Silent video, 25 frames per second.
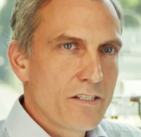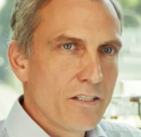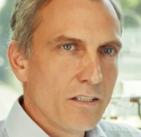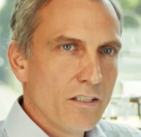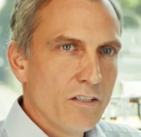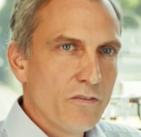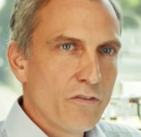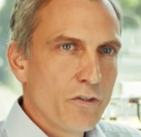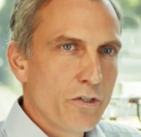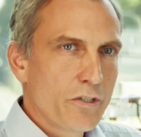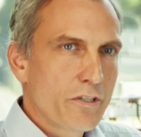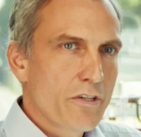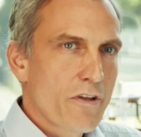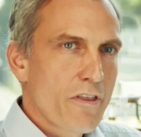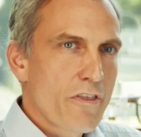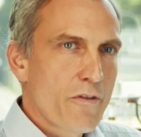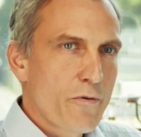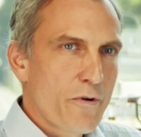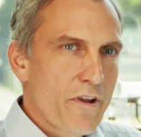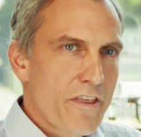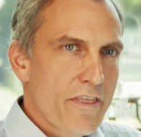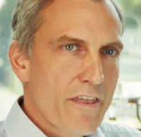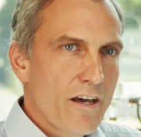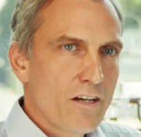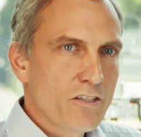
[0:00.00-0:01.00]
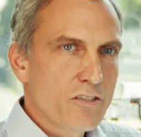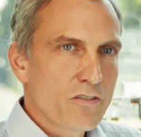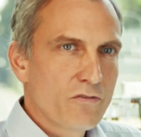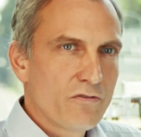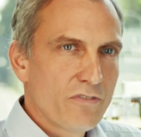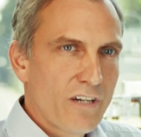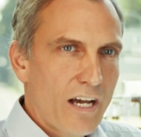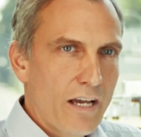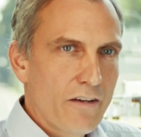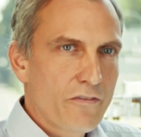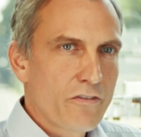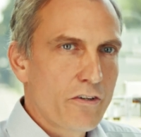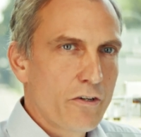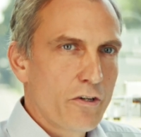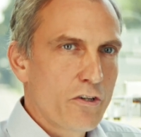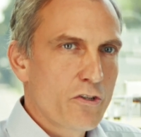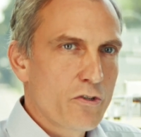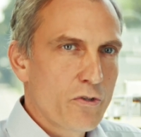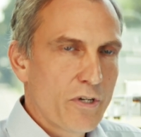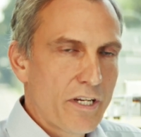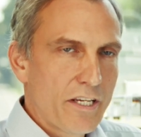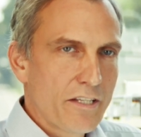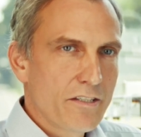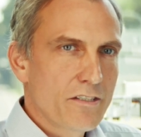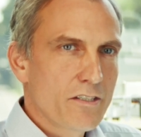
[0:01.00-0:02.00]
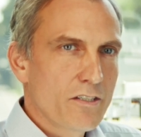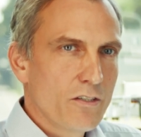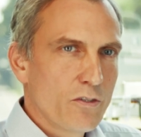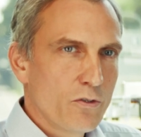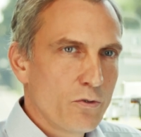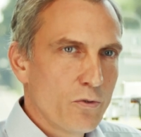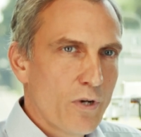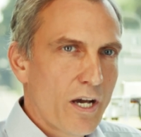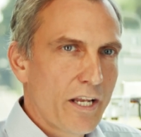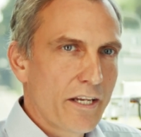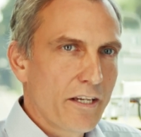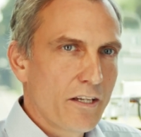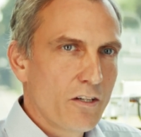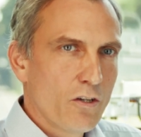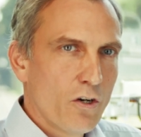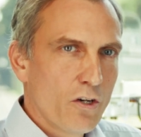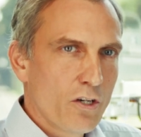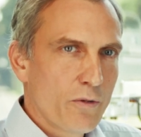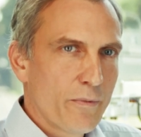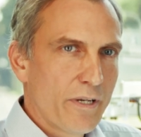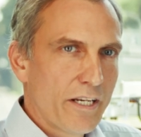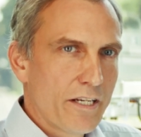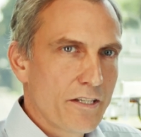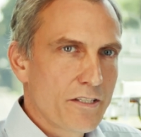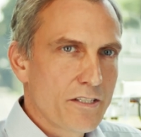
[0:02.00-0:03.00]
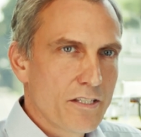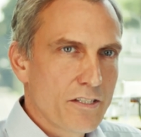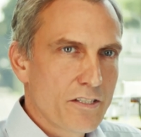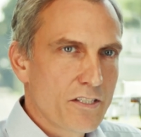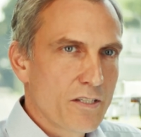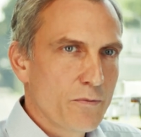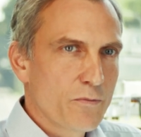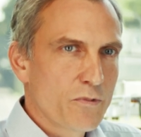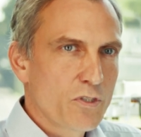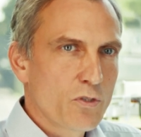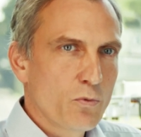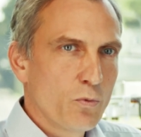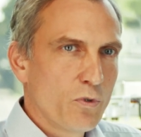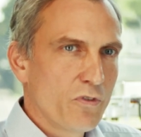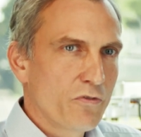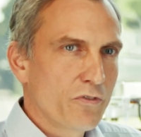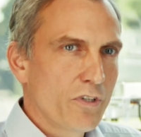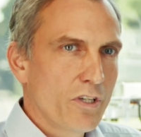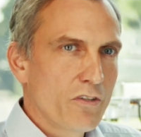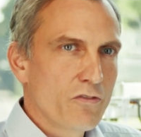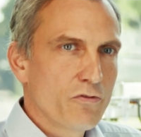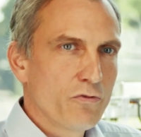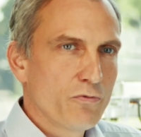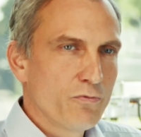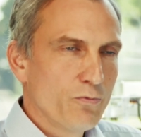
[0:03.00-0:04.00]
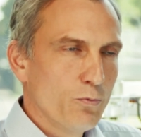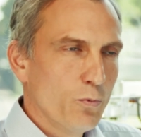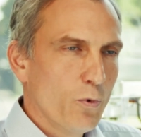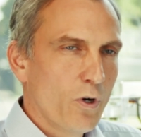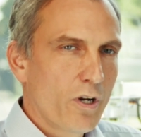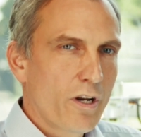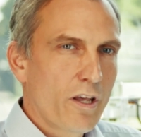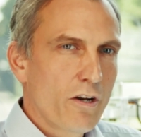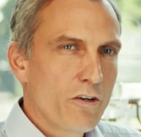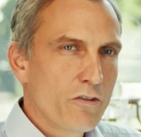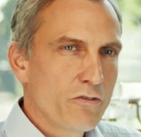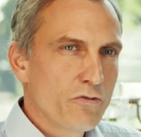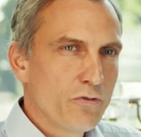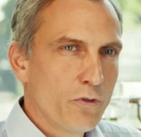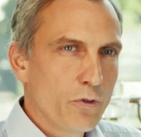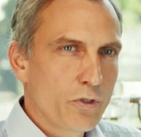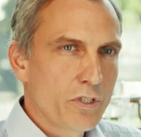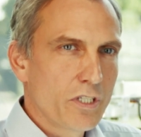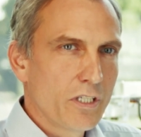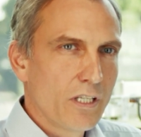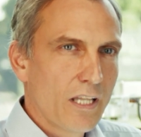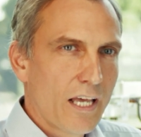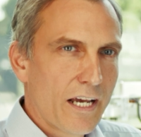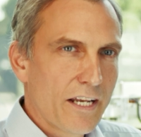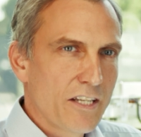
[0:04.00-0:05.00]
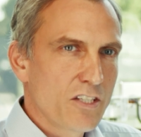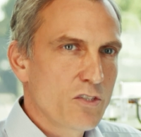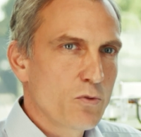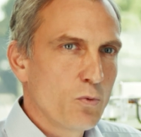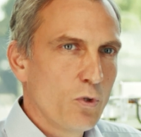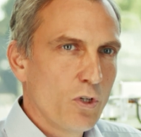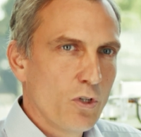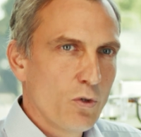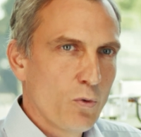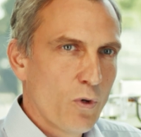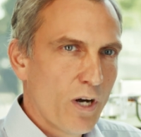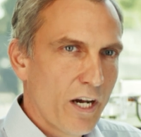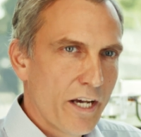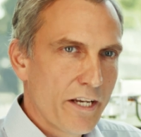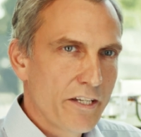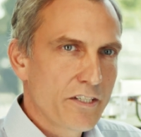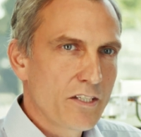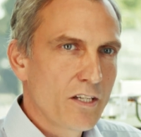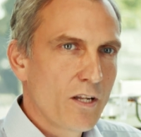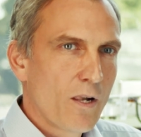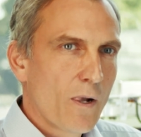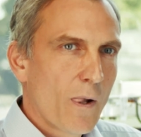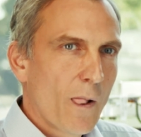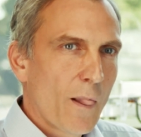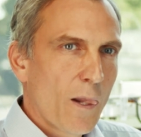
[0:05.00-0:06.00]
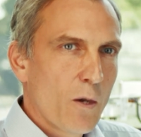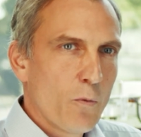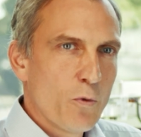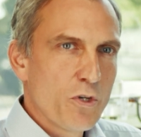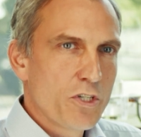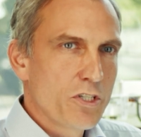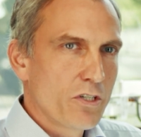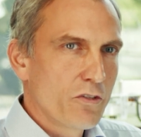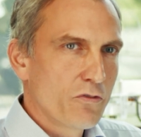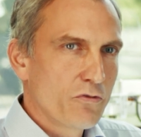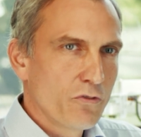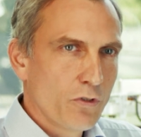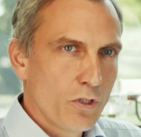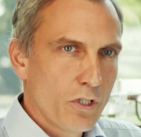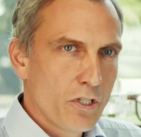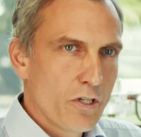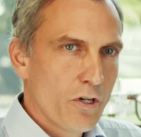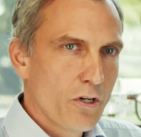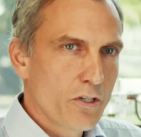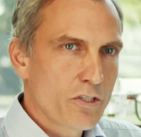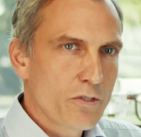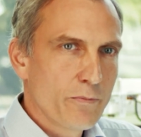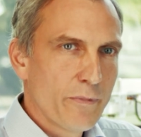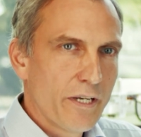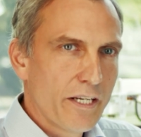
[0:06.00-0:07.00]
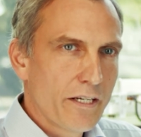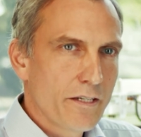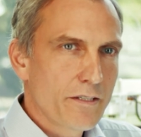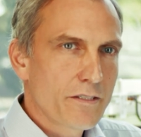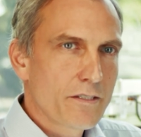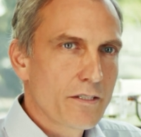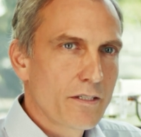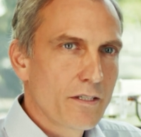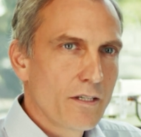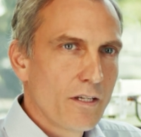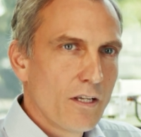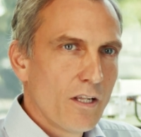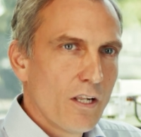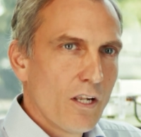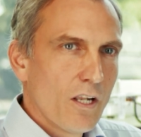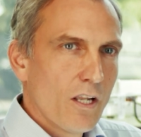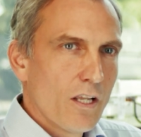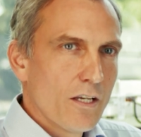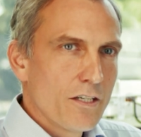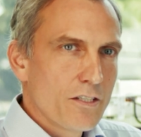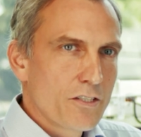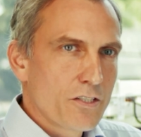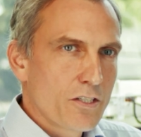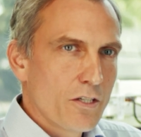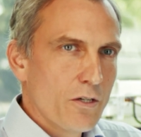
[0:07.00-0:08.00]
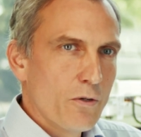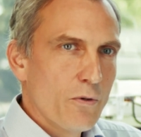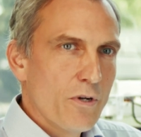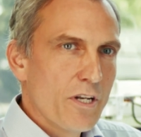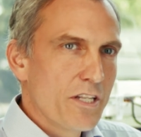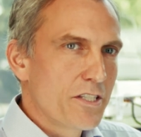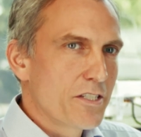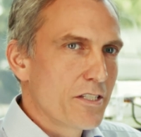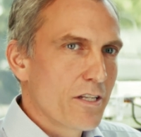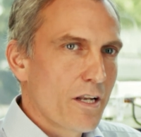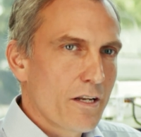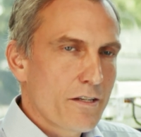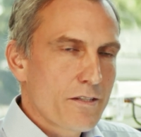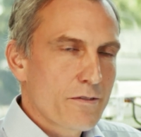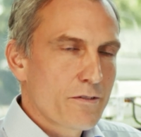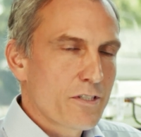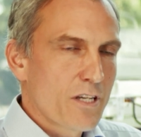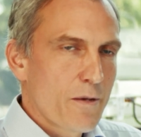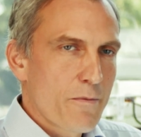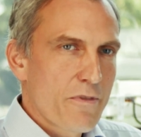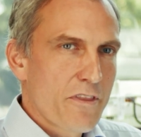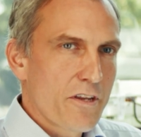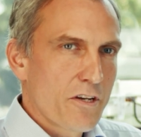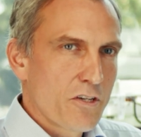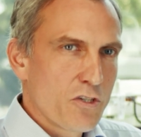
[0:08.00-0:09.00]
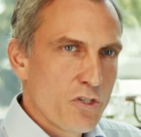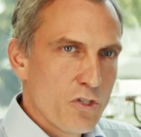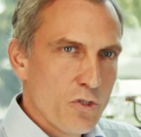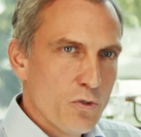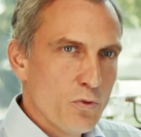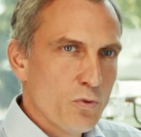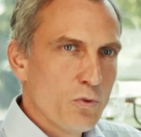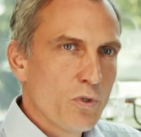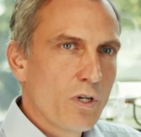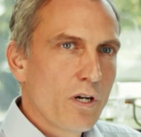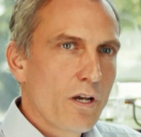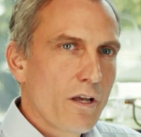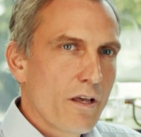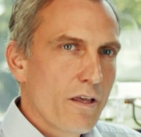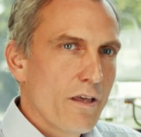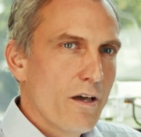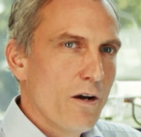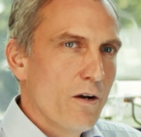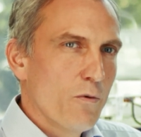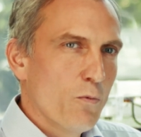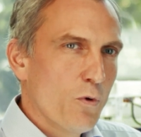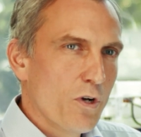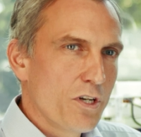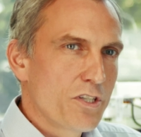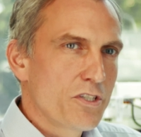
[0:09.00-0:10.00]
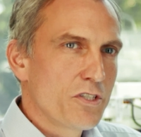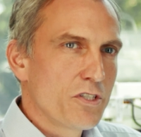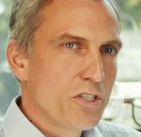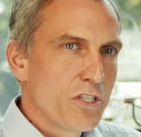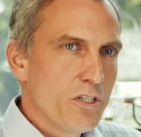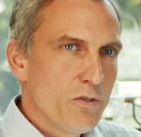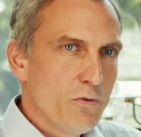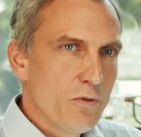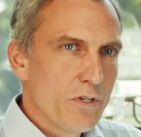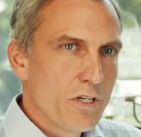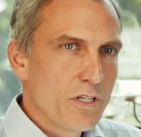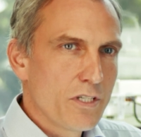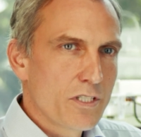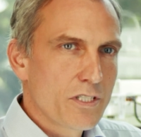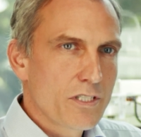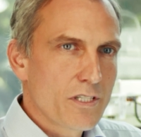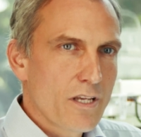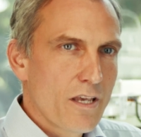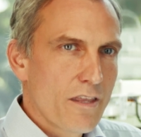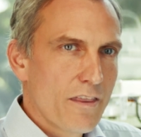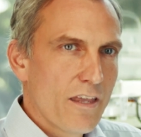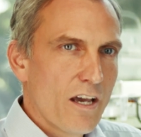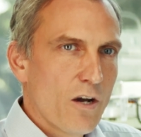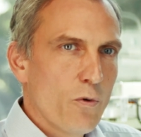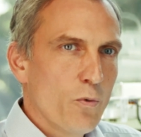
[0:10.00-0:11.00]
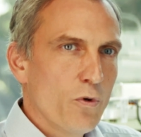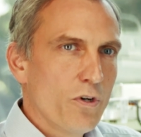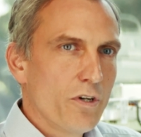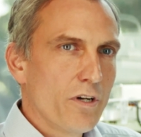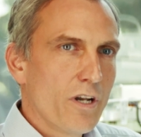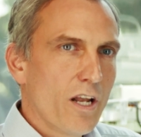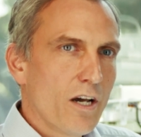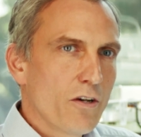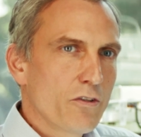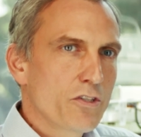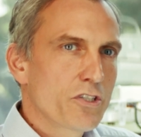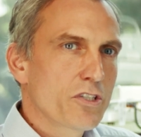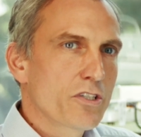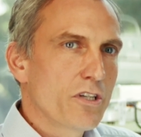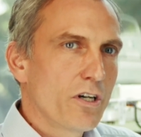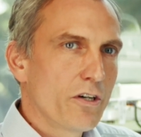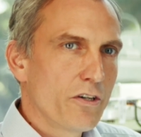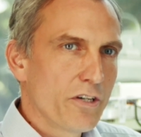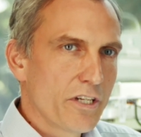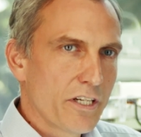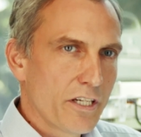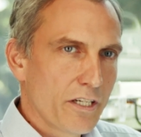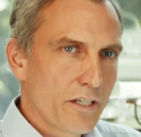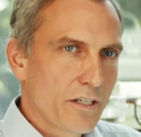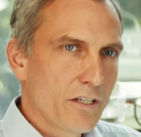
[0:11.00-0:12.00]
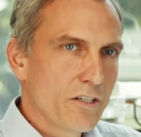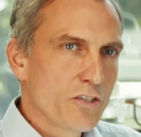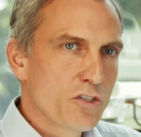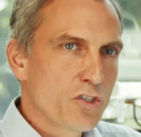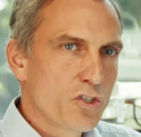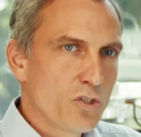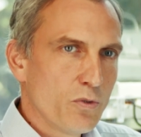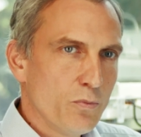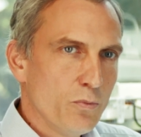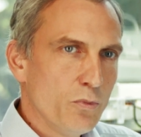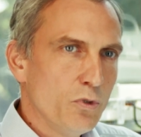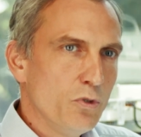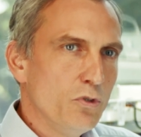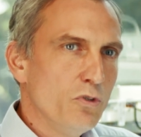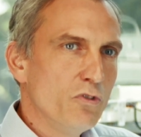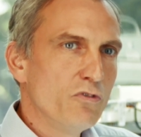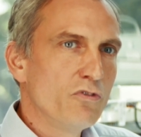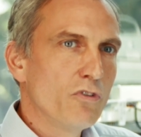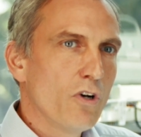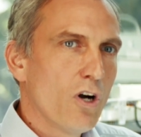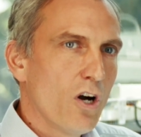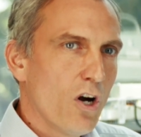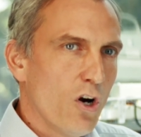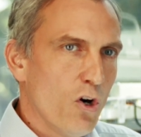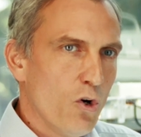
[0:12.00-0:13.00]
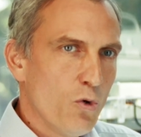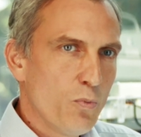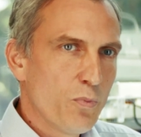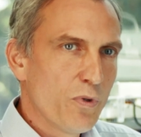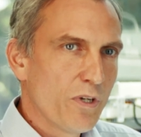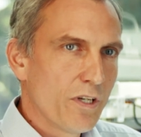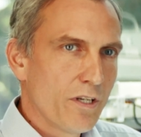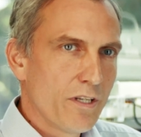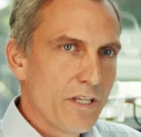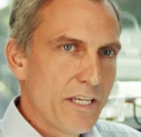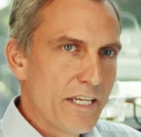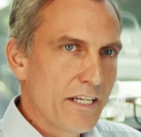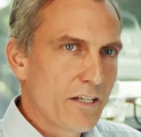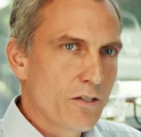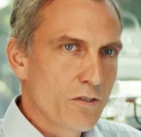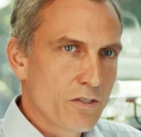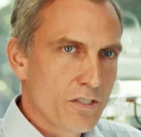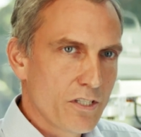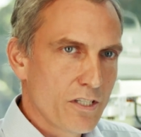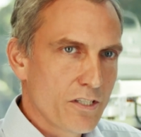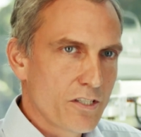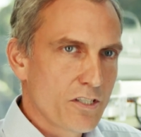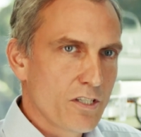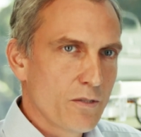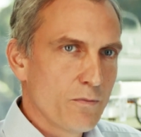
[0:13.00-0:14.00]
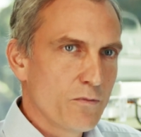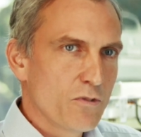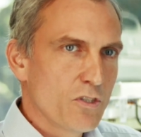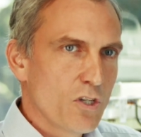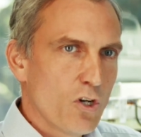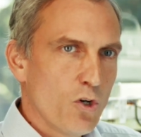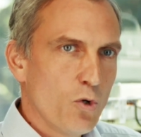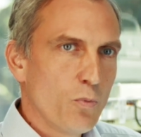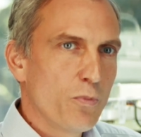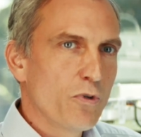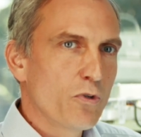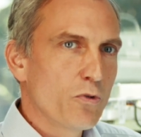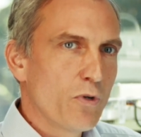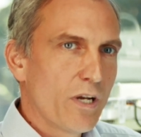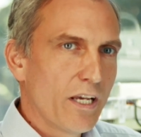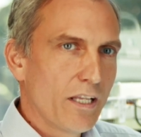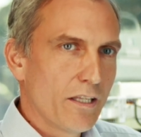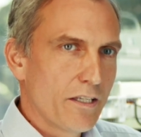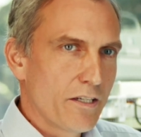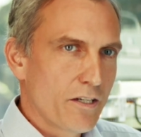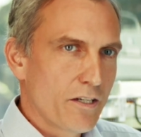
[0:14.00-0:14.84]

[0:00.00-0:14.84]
delivered 3,500 trains running in automated systems. We've got 140 lines worldwide, which are fully automated. So it's not something new. What's new is that we're now starting to move open ecosystems, open rail